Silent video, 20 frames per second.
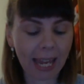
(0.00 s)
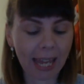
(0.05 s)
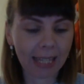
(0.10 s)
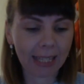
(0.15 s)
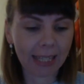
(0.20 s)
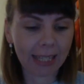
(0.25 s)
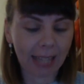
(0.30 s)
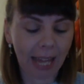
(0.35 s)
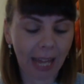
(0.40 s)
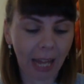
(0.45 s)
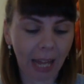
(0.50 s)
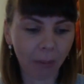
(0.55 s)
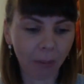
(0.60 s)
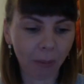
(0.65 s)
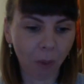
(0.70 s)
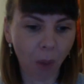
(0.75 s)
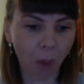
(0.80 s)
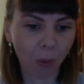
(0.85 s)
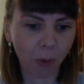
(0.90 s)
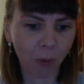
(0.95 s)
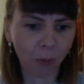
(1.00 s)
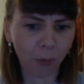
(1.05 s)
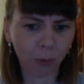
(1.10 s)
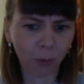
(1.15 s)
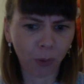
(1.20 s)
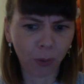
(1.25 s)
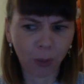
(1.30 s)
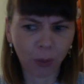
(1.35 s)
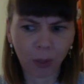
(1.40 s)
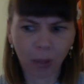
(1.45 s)
It's that moment
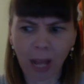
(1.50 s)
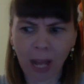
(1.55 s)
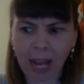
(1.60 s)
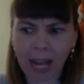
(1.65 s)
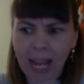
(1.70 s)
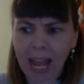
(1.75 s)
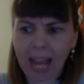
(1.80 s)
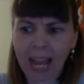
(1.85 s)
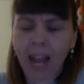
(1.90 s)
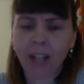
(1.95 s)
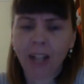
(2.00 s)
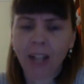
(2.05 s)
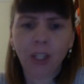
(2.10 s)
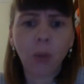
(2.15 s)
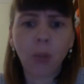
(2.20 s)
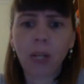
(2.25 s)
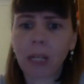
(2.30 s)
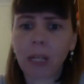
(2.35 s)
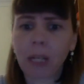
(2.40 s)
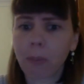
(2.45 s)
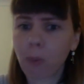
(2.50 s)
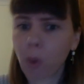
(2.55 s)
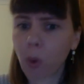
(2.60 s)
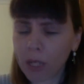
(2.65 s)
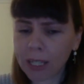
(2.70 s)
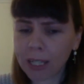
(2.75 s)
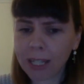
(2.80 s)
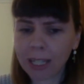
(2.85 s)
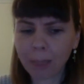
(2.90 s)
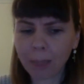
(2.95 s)
of, can I do any
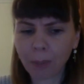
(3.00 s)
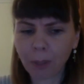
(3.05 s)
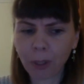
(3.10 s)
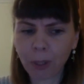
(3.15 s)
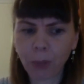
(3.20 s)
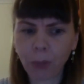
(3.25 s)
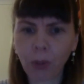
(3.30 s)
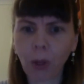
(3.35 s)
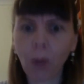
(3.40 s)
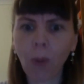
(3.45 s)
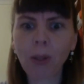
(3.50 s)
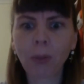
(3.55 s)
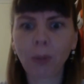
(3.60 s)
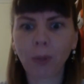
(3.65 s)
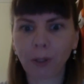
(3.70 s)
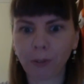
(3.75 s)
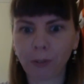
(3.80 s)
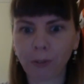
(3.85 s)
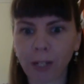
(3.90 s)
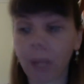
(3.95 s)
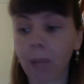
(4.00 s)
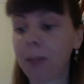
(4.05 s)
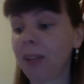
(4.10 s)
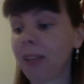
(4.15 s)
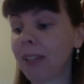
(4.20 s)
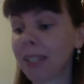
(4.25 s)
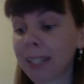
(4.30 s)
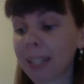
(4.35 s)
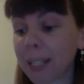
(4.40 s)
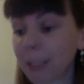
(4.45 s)
more to this? Because we always want to fiddle. I
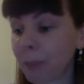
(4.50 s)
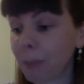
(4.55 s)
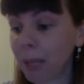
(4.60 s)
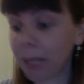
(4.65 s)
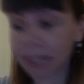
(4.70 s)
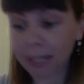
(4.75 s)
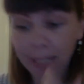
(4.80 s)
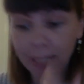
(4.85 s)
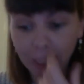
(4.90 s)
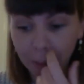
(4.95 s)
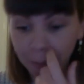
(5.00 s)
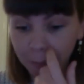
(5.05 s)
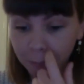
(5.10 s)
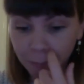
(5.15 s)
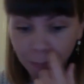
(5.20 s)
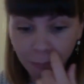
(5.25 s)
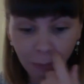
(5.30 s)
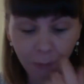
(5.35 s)
mean, there's bits in